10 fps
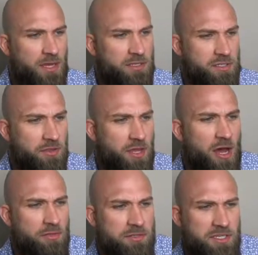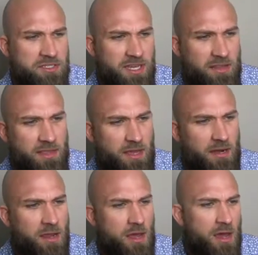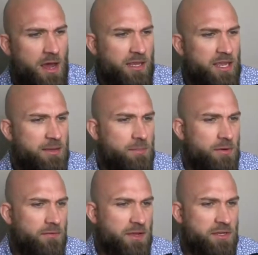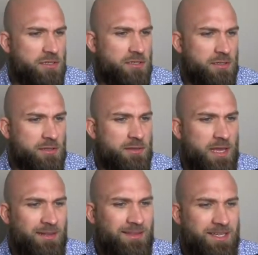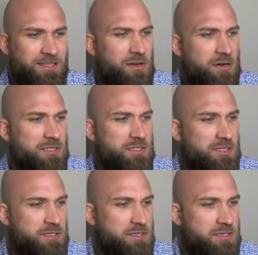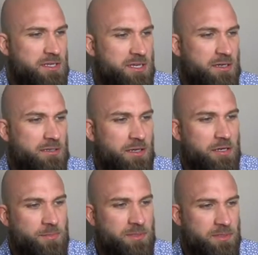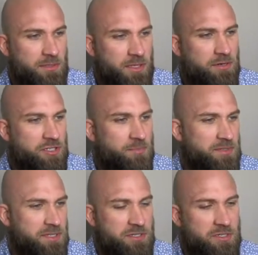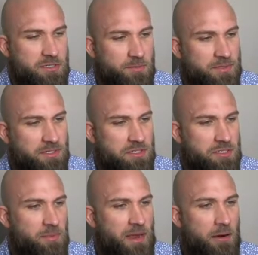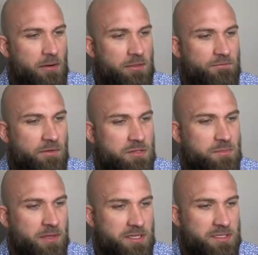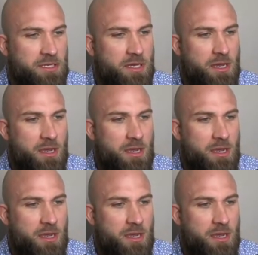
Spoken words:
And so the authors contend that a key motivation that leads narcissists to seek leadership positions or positions of power in the first place